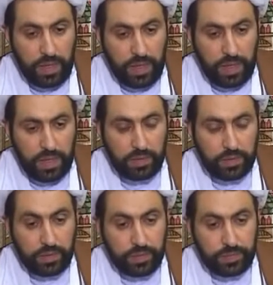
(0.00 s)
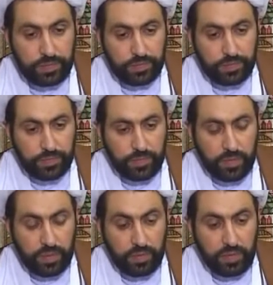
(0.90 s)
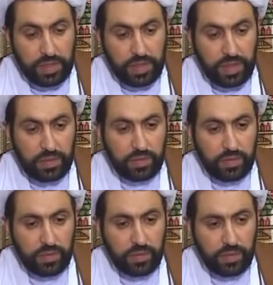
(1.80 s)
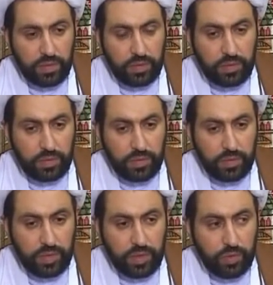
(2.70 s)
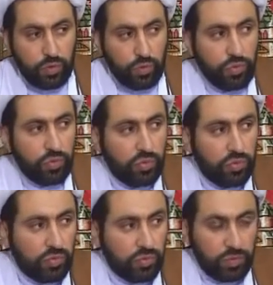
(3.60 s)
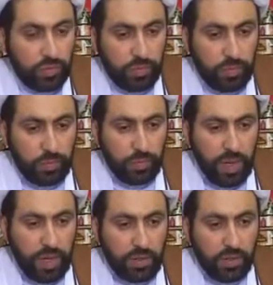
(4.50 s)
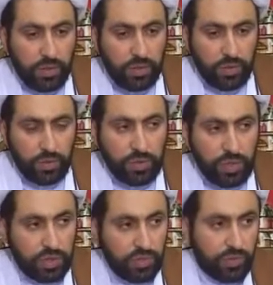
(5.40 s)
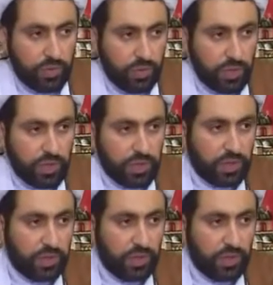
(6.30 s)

and we said that there are two main usage for this